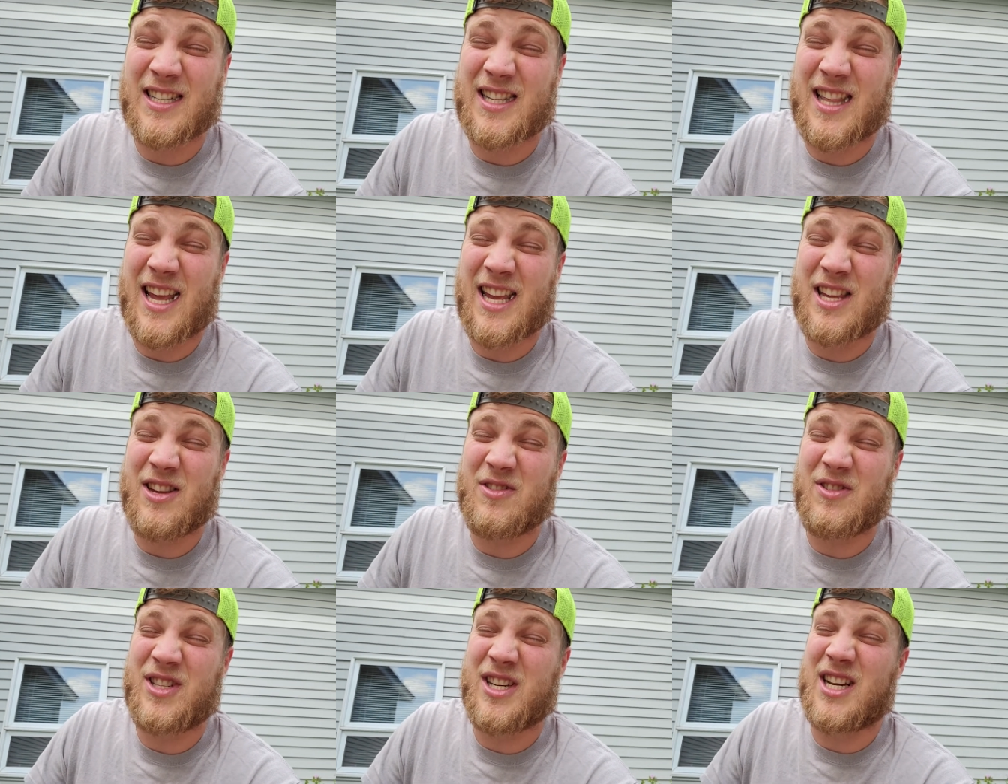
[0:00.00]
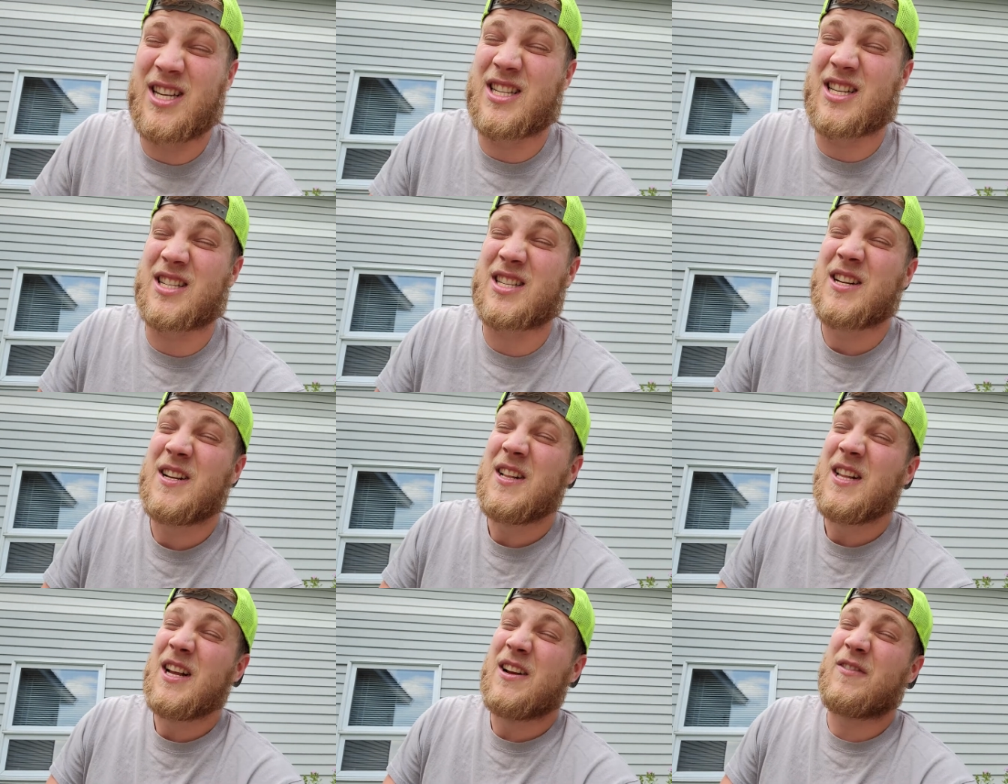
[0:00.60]
Thank you, Jesus,
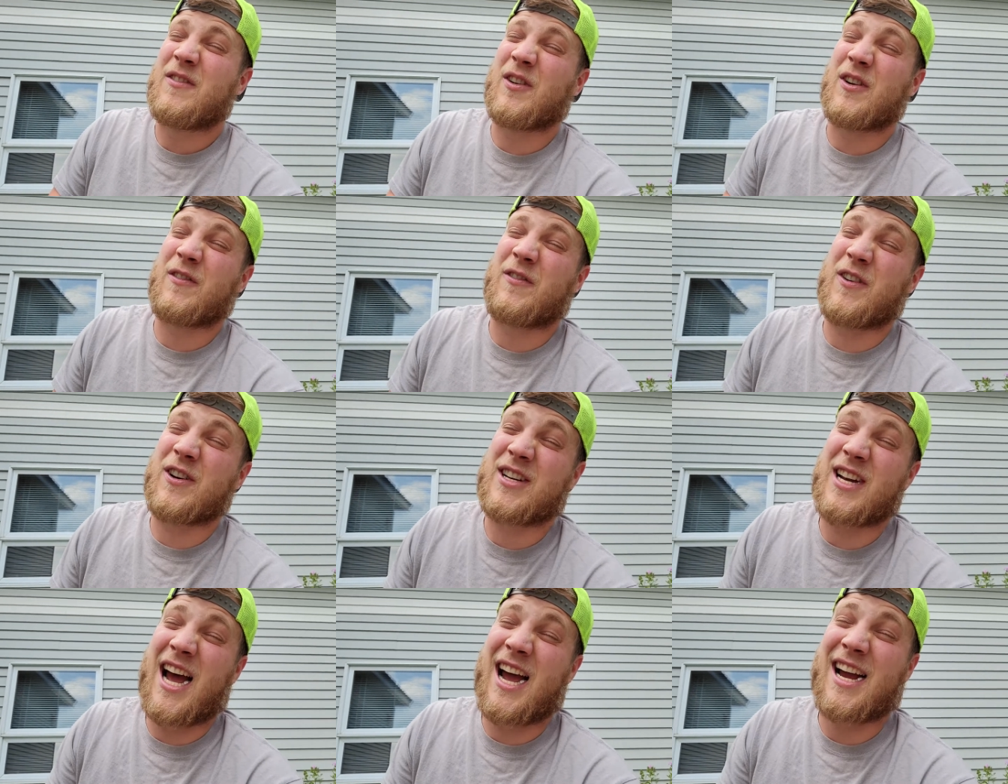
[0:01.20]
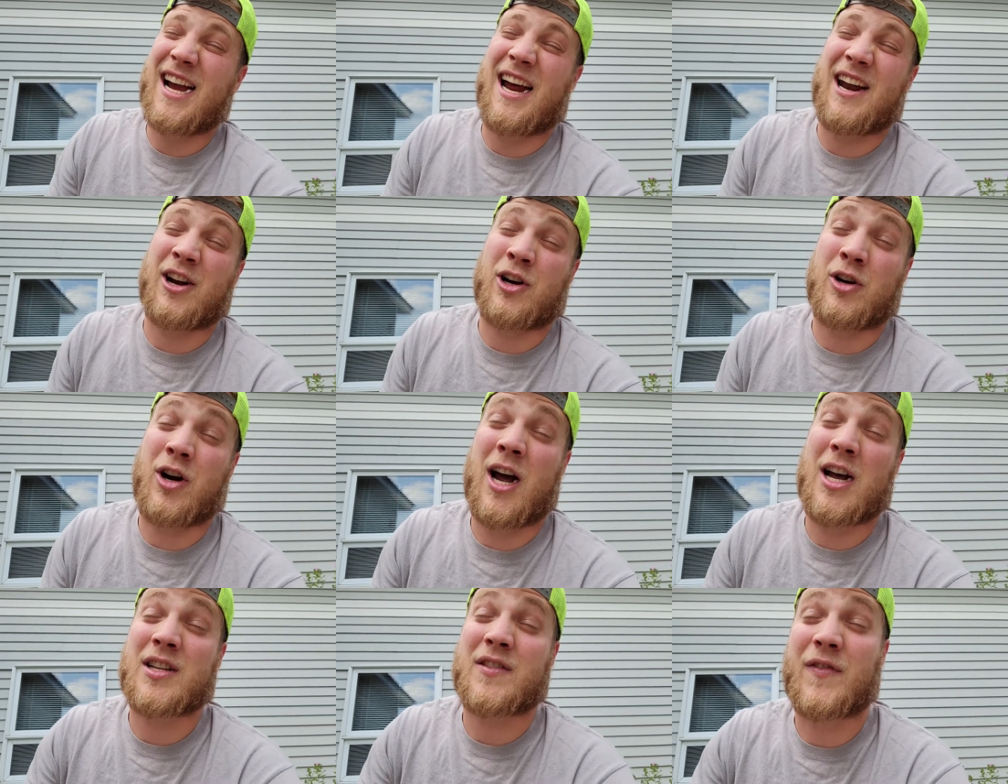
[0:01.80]
for, for dying on a
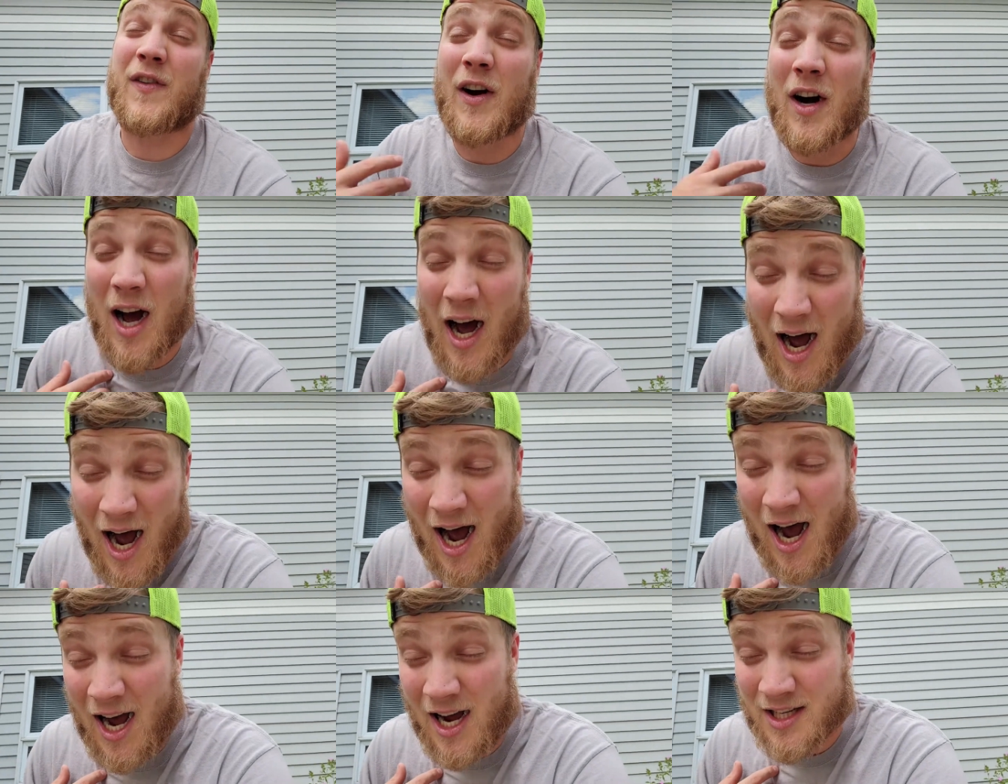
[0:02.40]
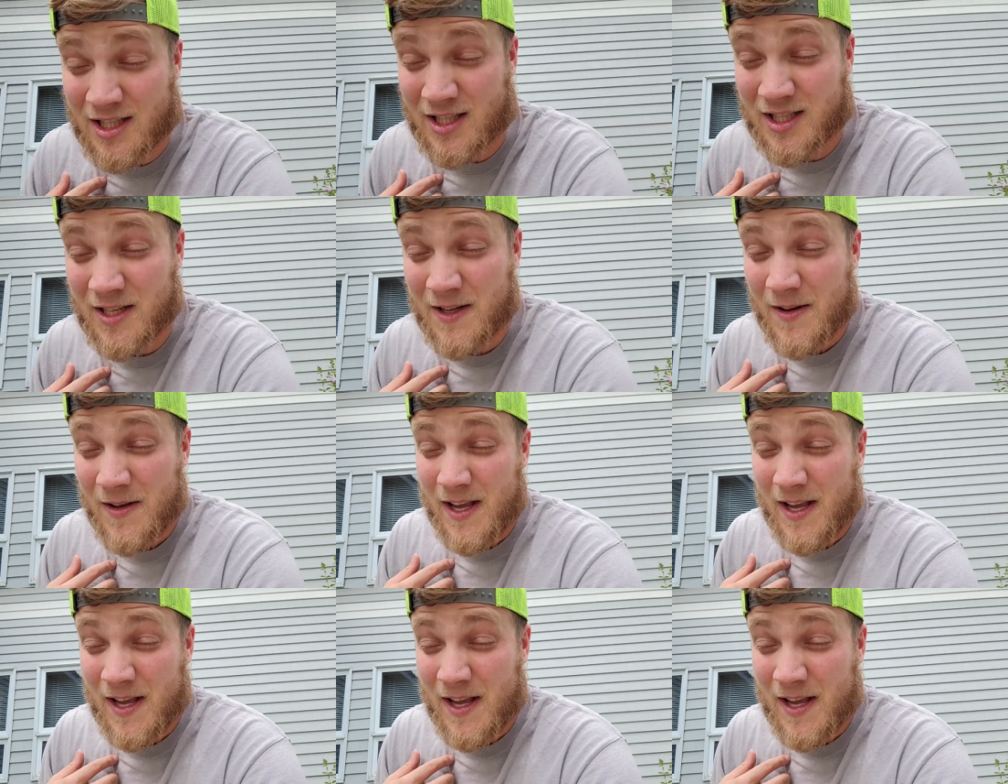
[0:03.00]
cross for us.